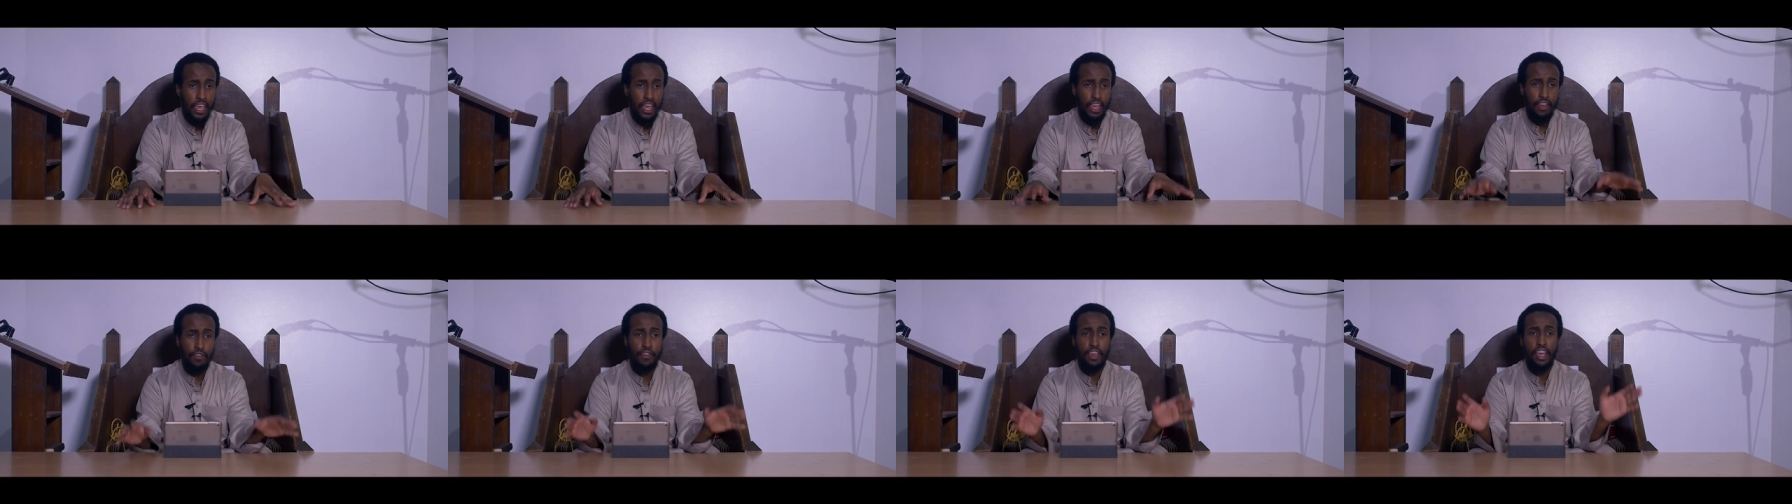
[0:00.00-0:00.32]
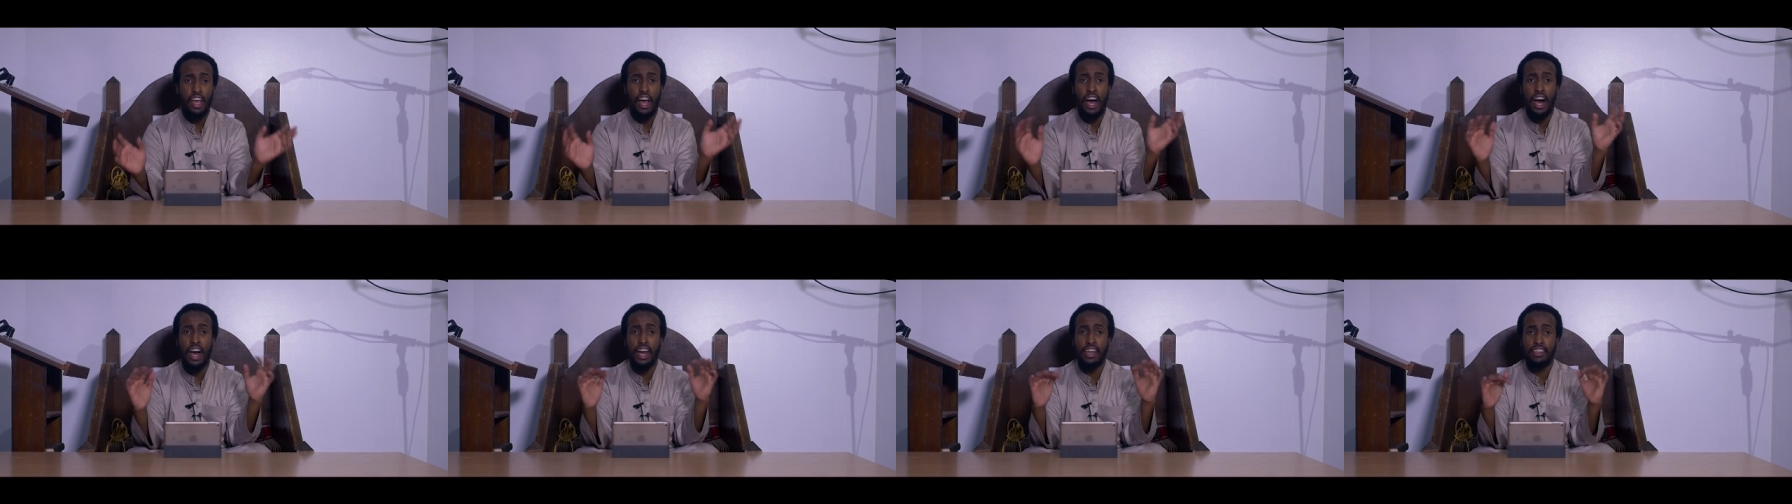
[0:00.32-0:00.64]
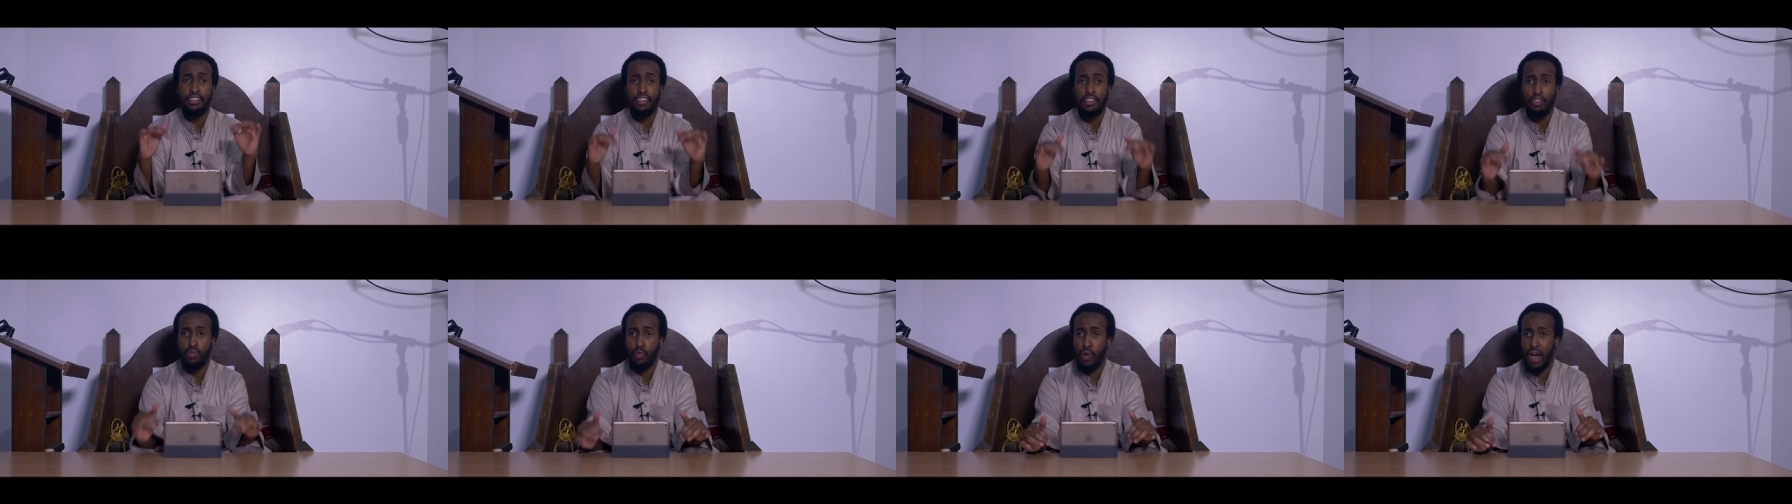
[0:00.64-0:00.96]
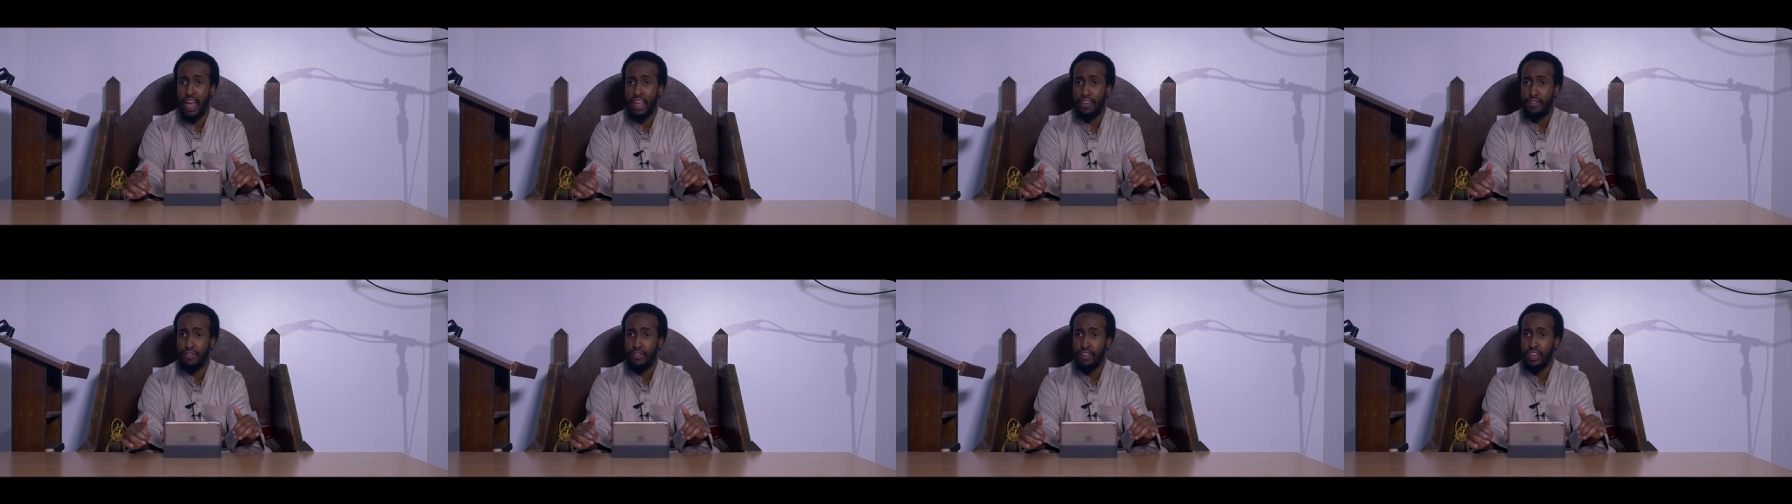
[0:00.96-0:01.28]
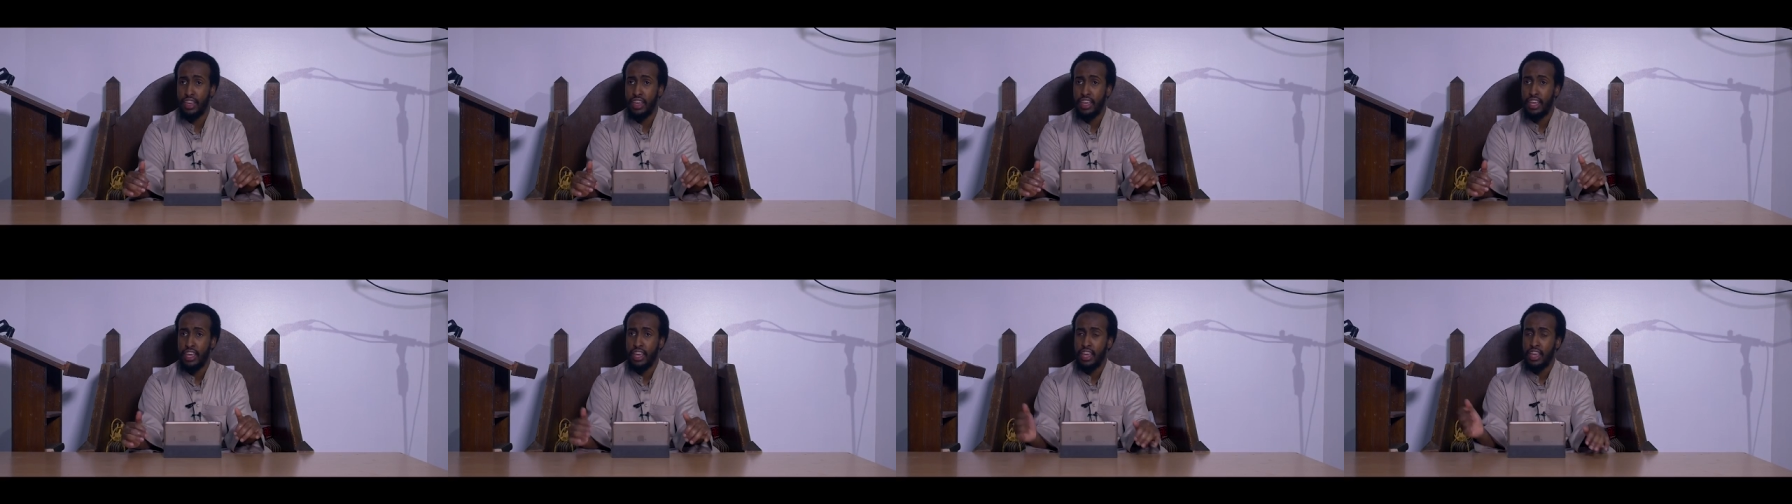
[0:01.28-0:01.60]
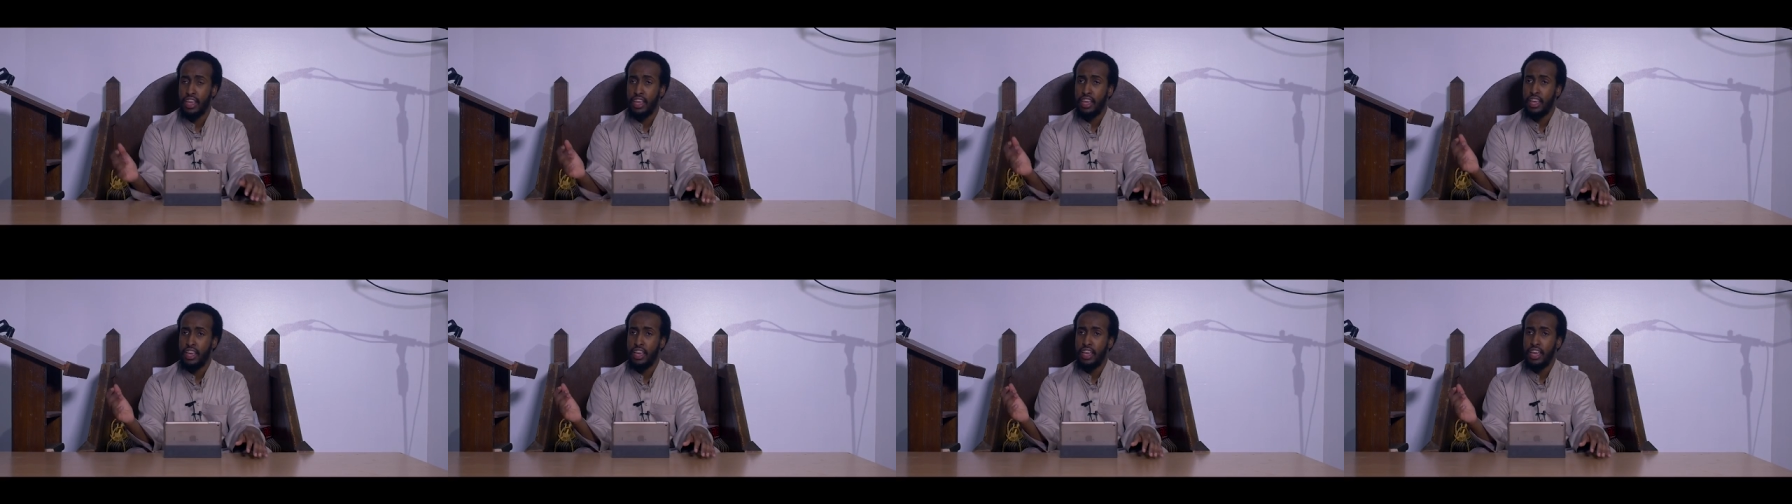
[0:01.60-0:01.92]
if he hugs his wife
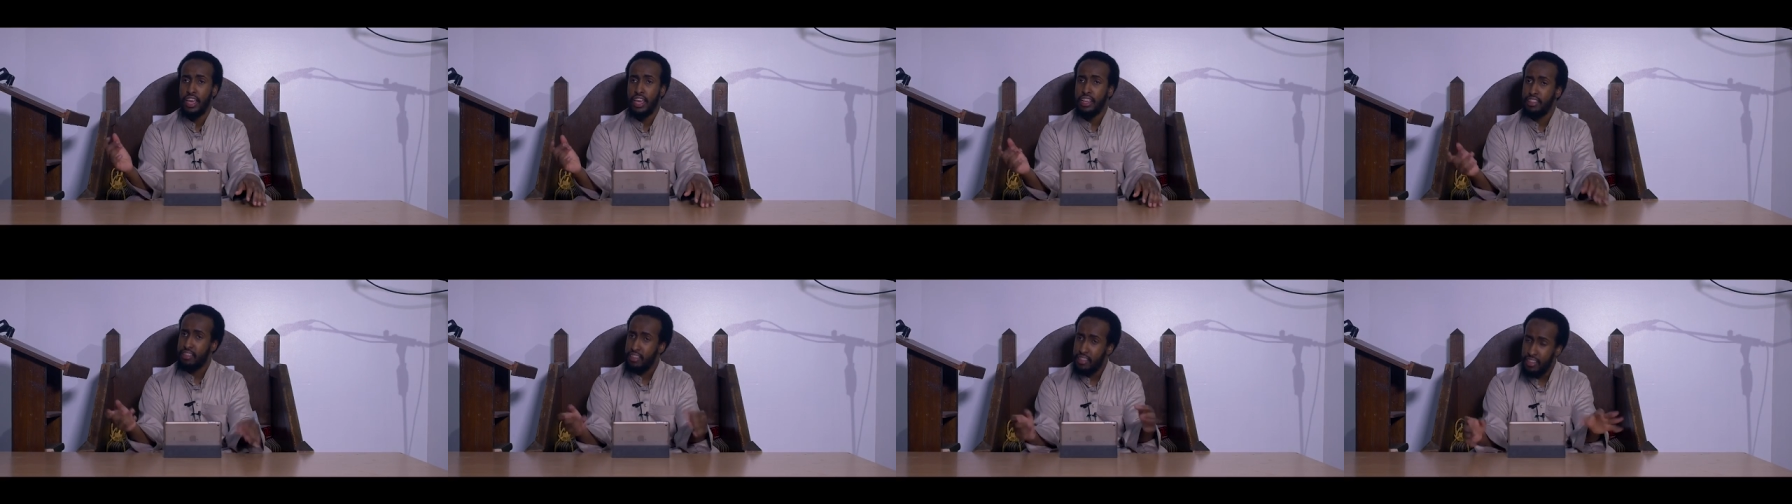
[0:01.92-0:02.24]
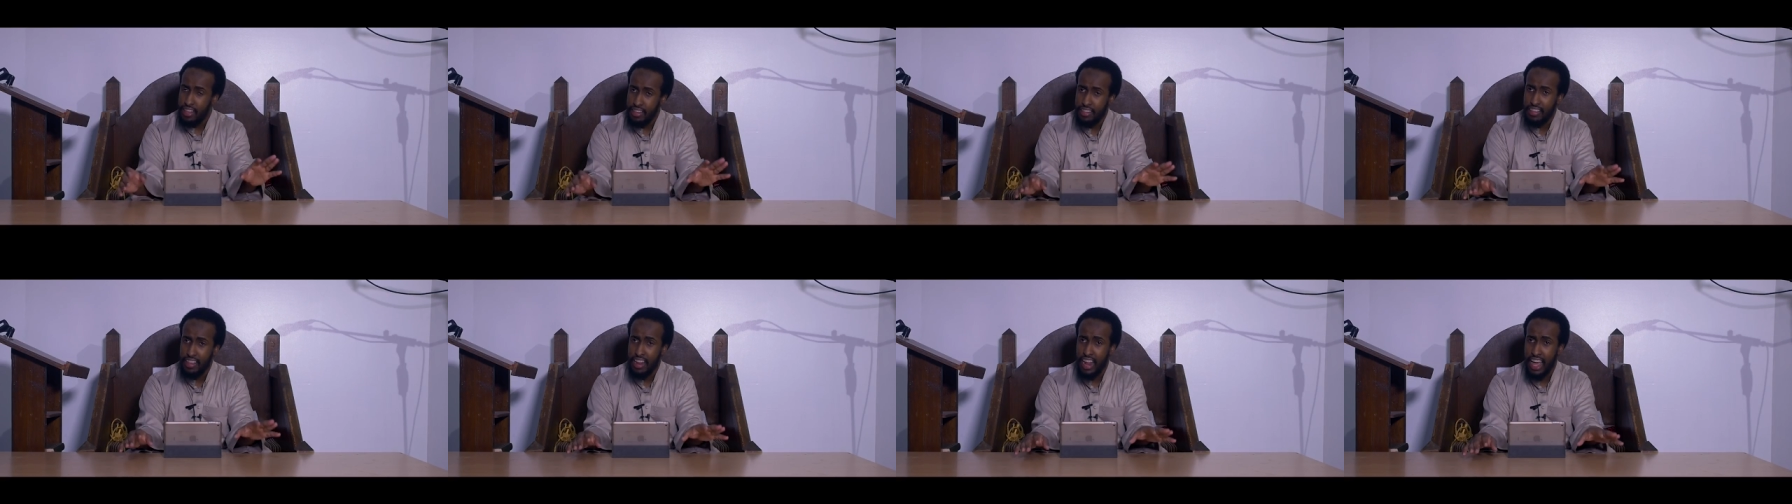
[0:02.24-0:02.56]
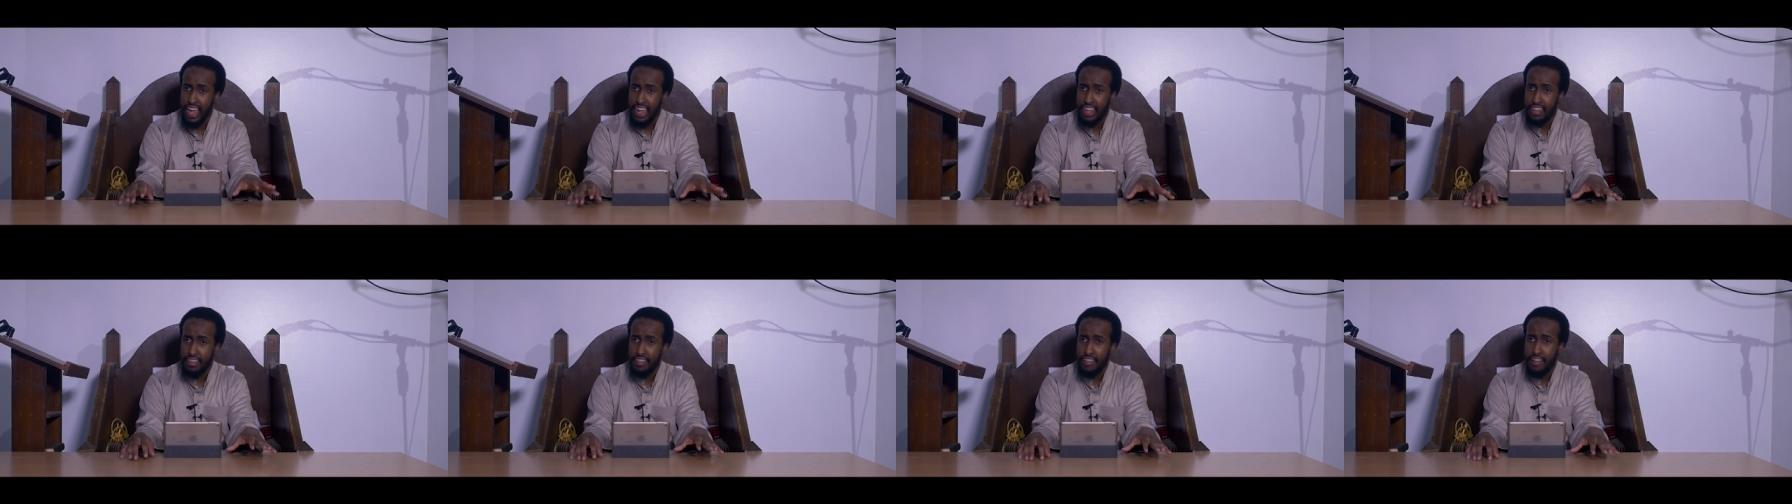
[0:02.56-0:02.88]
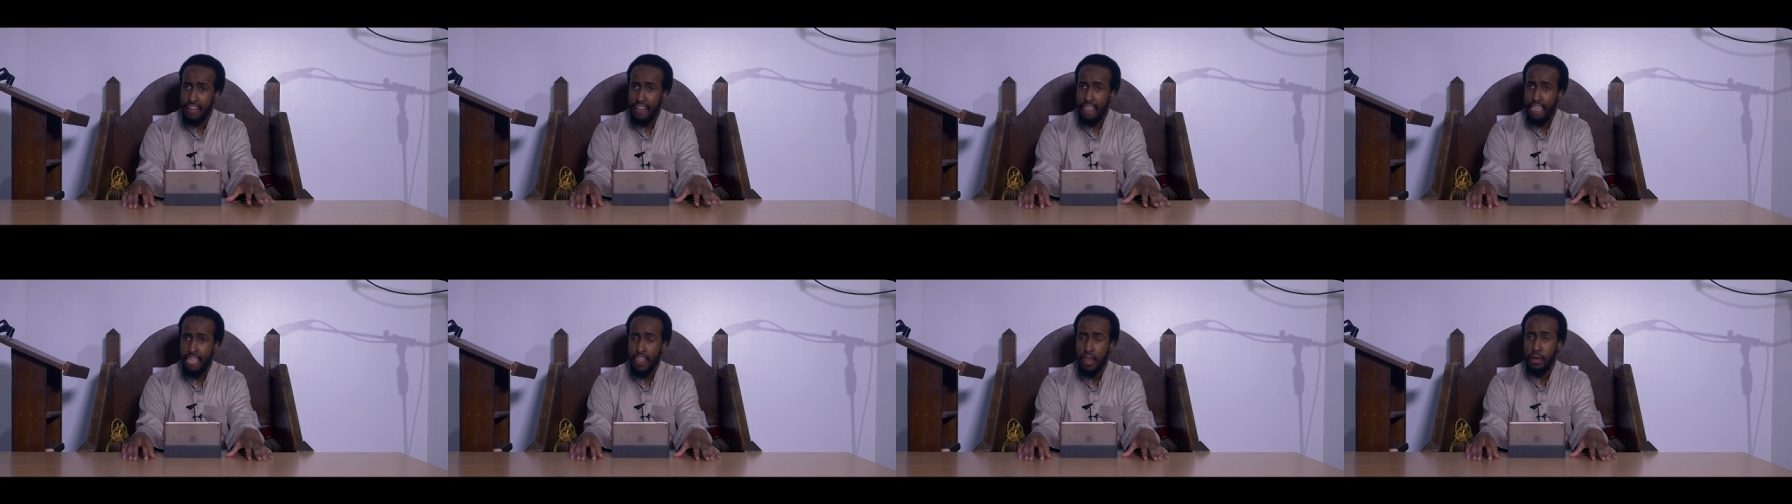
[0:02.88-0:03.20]
it's disliked